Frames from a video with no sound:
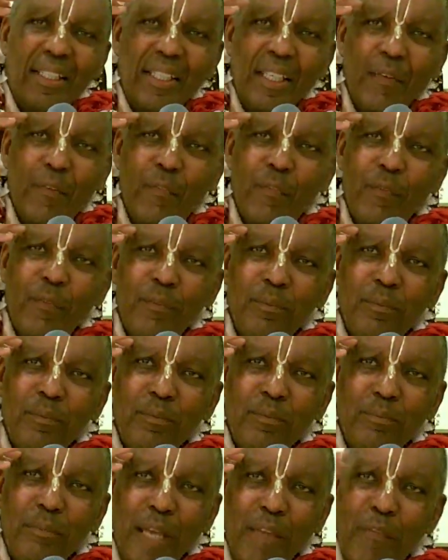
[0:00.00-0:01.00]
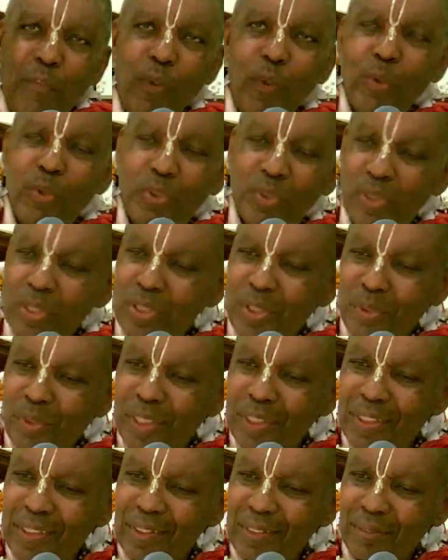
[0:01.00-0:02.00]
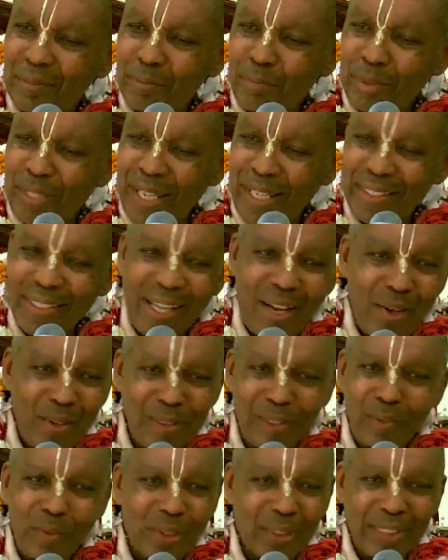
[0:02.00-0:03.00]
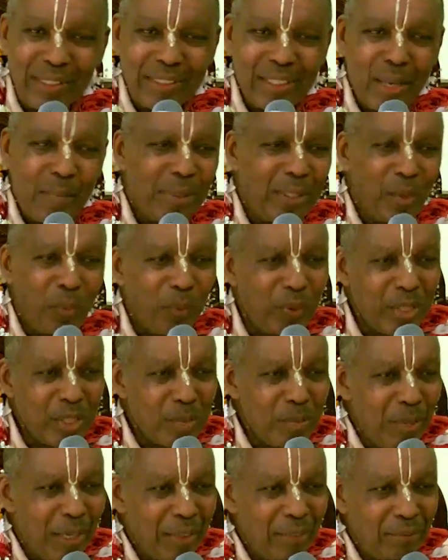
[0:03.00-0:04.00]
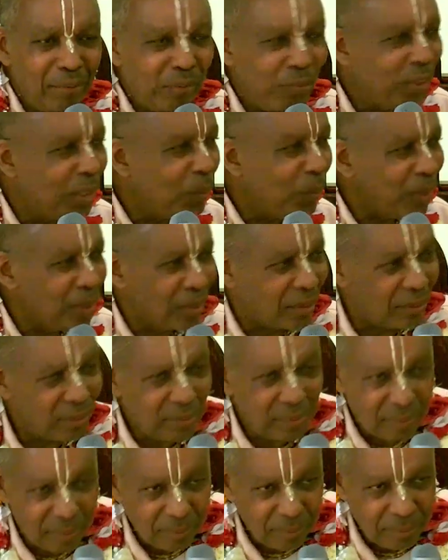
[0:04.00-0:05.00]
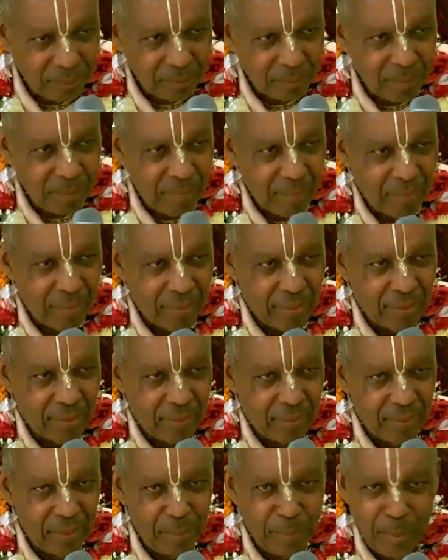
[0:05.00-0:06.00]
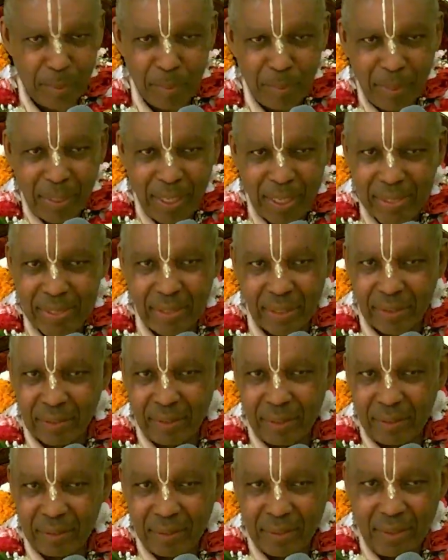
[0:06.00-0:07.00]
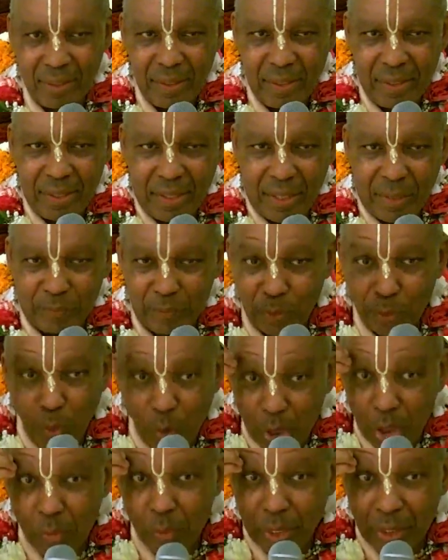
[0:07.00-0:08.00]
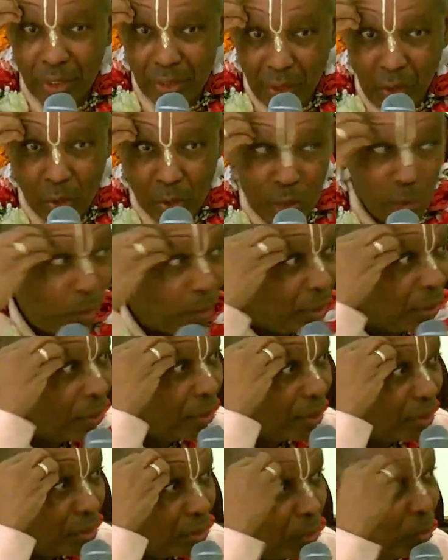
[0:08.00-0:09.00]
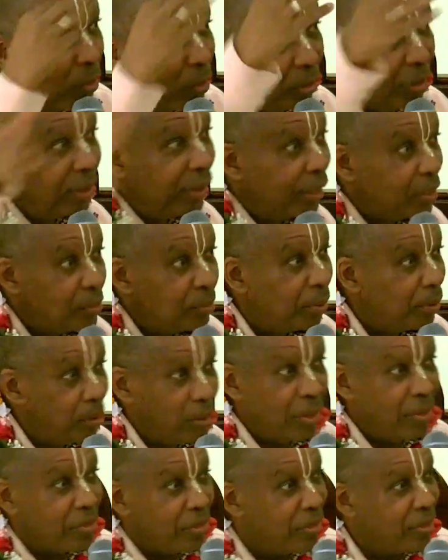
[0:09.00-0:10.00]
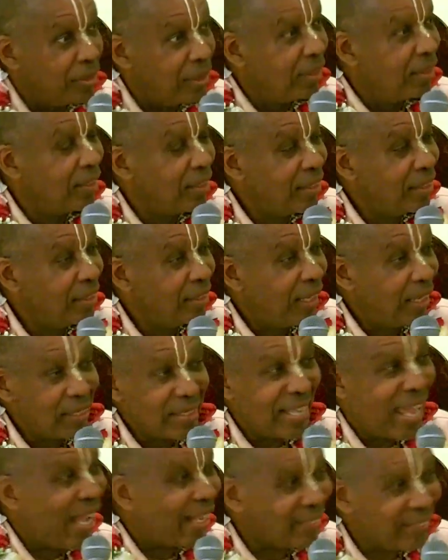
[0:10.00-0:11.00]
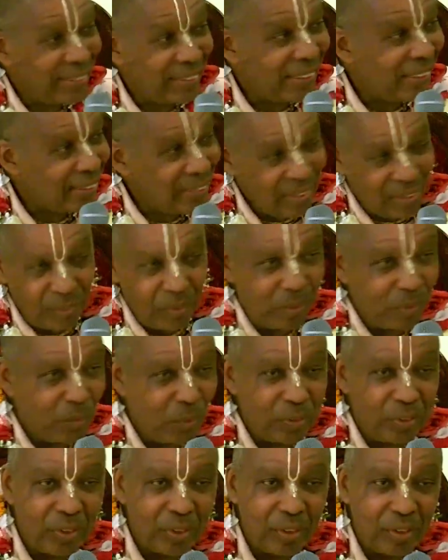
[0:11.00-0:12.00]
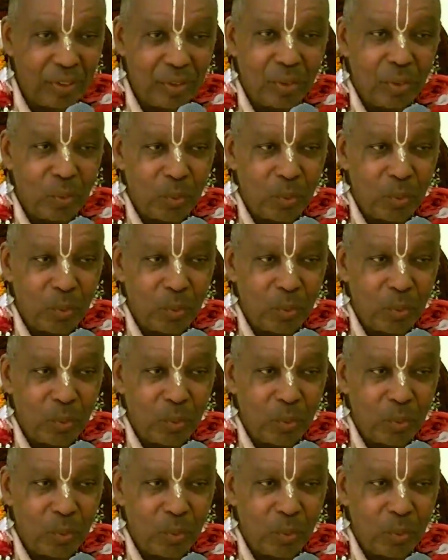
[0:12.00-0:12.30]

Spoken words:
if my future is already planned out, the Lord can tell me, then where is my free will? See, people may ask like that. If the Lord already knows what you're going to do in your next birth, exactly, he can tell you what you're going to do,